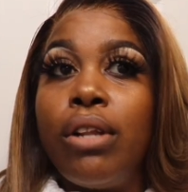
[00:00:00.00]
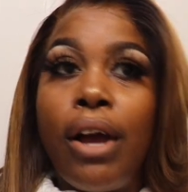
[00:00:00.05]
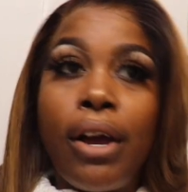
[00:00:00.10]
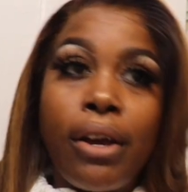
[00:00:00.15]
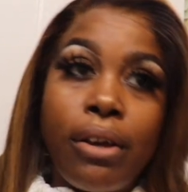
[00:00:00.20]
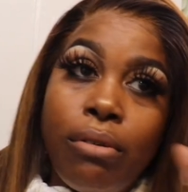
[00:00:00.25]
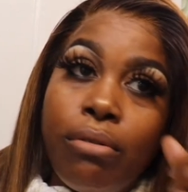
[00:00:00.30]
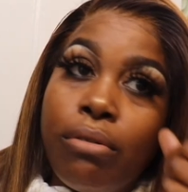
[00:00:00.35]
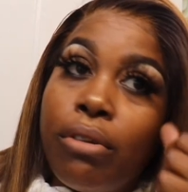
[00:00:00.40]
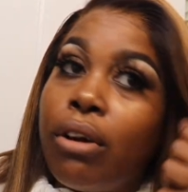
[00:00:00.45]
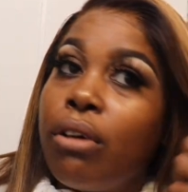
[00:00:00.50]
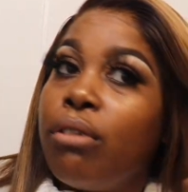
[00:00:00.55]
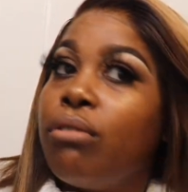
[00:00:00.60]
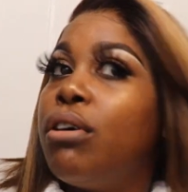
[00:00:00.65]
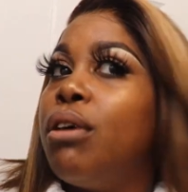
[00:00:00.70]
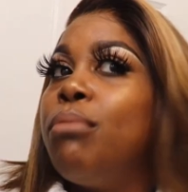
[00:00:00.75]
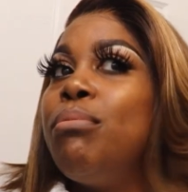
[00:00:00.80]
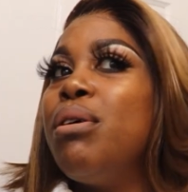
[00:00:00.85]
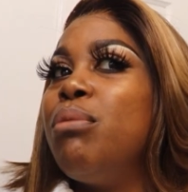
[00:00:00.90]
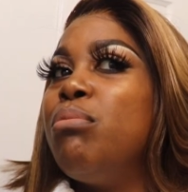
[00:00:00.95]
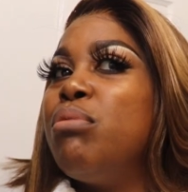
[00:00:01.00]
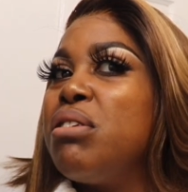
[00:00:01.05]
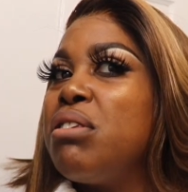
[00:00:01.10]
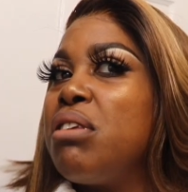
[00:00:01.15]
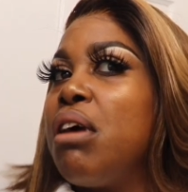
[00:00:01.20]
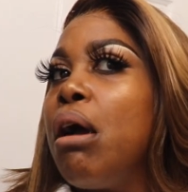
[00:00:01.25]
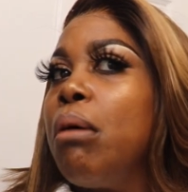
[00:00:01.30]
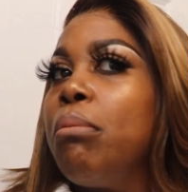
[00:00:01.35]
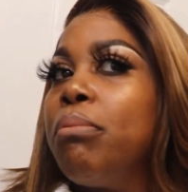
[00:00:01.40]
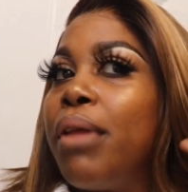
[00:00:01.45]
Like, you know, come up with
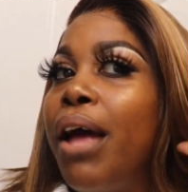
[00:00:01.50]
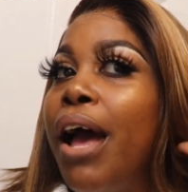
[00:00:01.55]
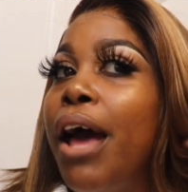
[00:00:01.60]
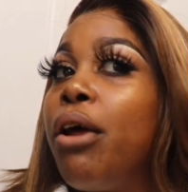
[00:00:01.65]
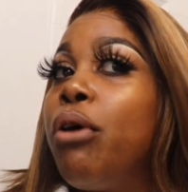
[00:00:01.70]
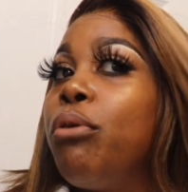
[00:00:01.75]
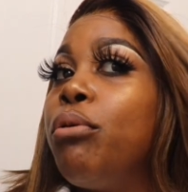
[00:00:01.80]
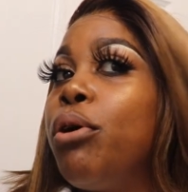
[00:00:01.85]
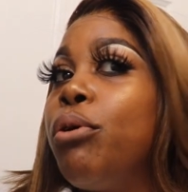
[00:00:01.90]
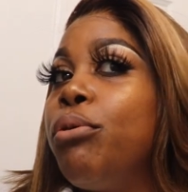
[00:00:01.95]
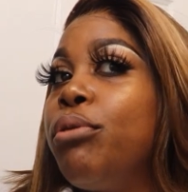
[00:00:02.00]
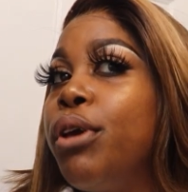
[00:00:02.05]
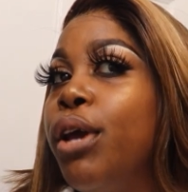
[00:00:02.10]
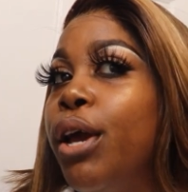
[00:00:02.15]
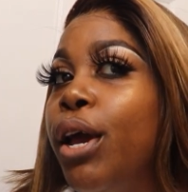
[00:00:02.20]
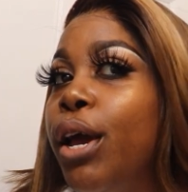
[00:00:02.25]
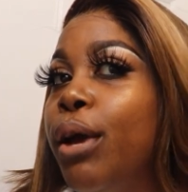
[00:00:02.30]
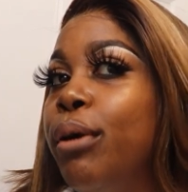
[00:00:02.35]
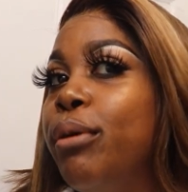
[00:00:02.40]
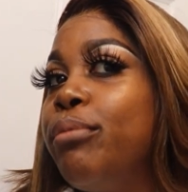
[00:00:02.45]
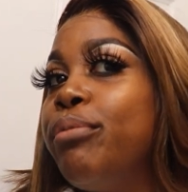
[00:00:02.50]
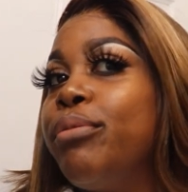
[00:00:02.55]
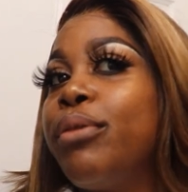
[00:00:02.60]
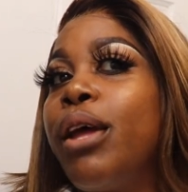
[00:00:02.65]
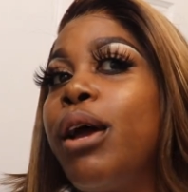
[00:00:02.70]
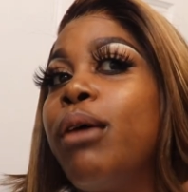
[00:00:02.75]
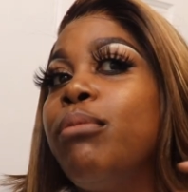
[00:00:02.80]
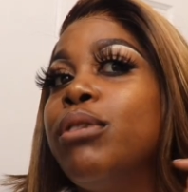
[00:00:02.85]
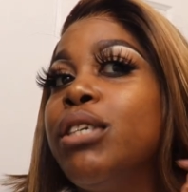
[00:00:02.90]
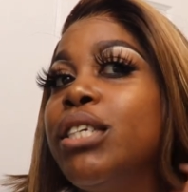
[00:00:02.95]
something. I don't know yet.
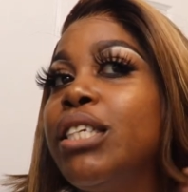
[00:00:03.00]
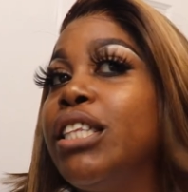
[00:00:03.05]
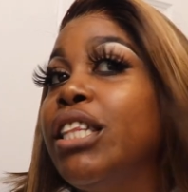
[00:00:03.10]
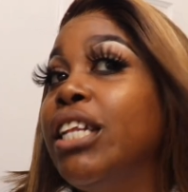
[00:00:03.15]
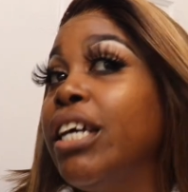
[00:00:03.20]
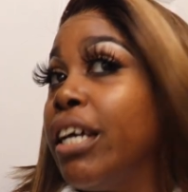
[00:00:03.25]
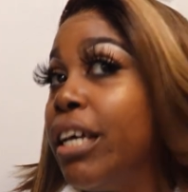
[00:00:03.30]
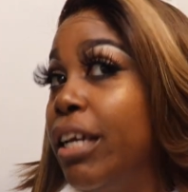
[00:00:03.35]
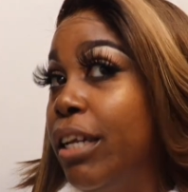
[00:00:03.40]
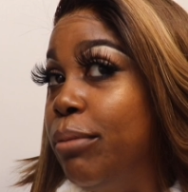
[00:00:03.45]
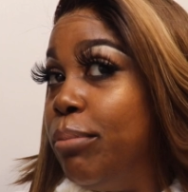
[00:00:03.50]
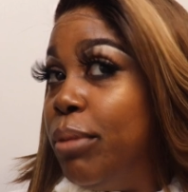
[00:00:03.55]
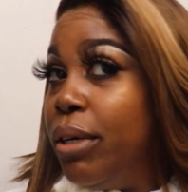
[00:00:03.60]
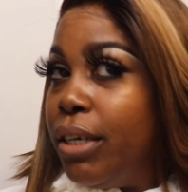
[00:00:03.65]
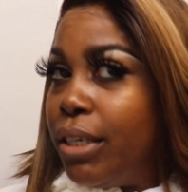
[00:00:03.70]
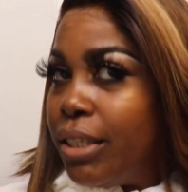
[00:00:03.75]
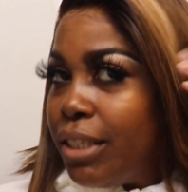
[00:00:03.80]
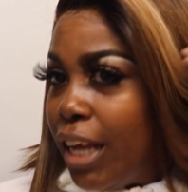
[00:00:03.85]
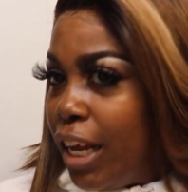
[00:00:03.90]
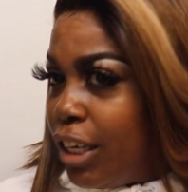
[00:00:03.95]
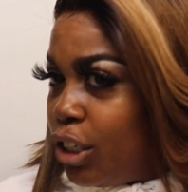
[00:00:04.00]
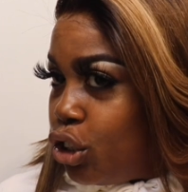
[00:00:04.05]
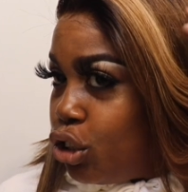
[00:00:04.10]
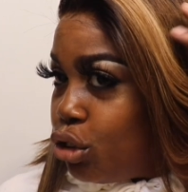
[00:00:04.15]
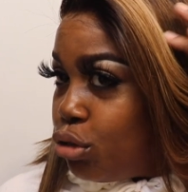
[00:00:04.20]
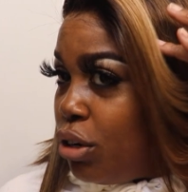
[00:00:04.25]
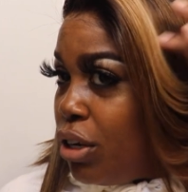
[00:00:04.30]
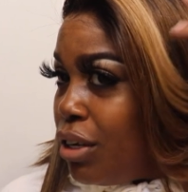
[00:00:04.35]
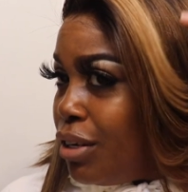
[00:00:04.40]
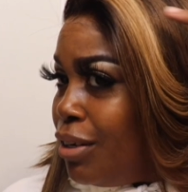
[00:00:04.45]
I'm just looking because that
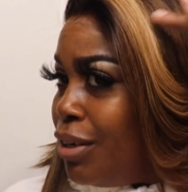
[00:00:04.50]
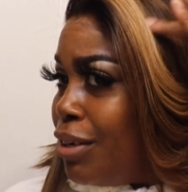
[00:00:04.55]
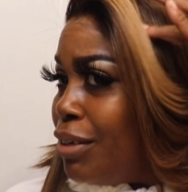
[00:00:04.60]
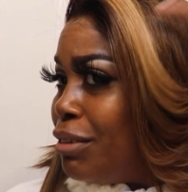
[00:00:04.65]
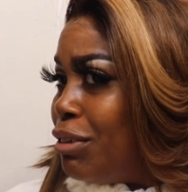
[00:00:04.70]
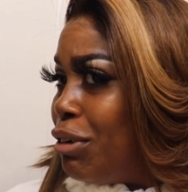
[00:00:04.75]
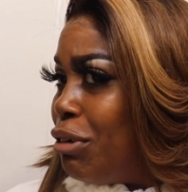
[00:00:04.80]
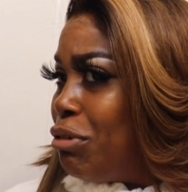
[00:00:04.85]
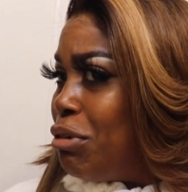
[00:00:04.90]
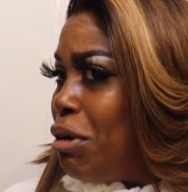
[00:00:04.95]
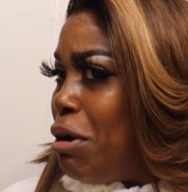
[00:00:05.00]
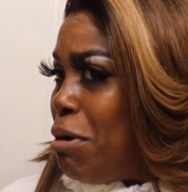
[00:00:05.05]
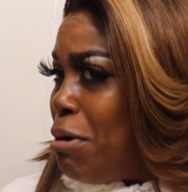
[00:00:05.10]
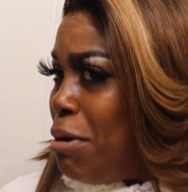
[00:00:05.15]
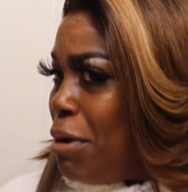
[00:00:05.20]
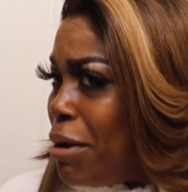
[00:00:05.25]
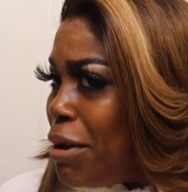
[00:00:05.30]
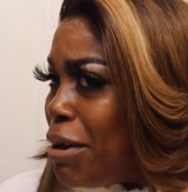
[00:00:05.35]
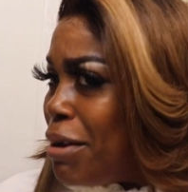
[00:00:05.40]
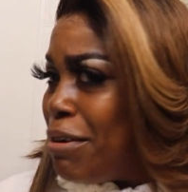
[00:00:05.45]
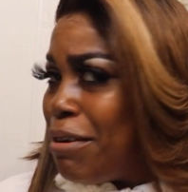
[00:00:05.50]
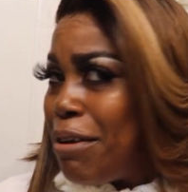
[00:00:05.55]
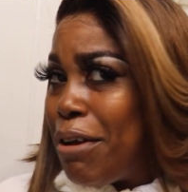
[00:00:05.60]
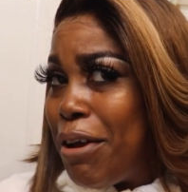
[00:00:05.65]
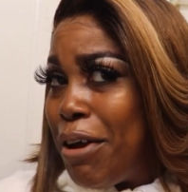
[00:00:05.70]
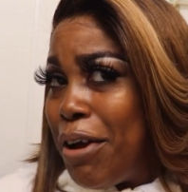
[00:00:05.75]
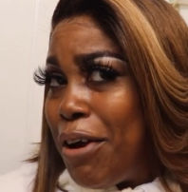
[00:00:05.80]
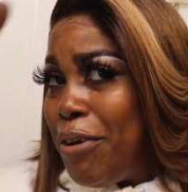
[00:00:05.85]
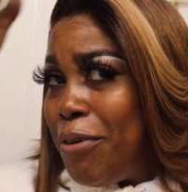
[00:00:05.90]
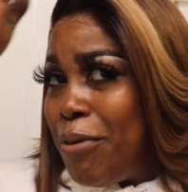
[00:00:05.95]
streak looks good in
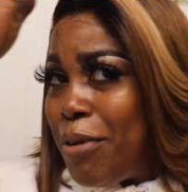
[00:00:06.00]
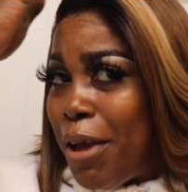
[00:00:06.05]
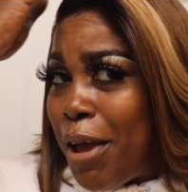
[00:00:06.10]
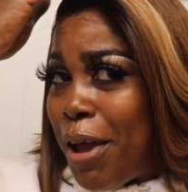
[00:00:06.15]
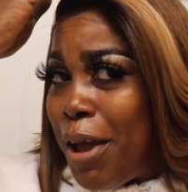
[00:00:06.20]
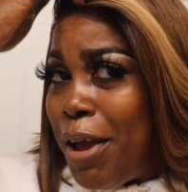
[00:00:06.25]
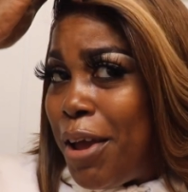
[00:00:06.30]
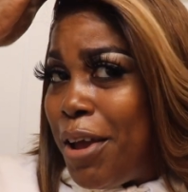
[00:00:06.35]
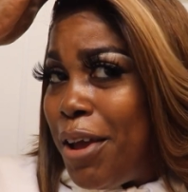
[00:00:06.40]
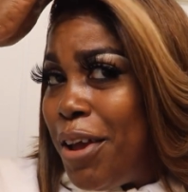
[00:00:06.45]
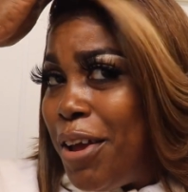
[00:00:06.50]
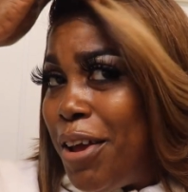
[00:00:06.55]
there, okay?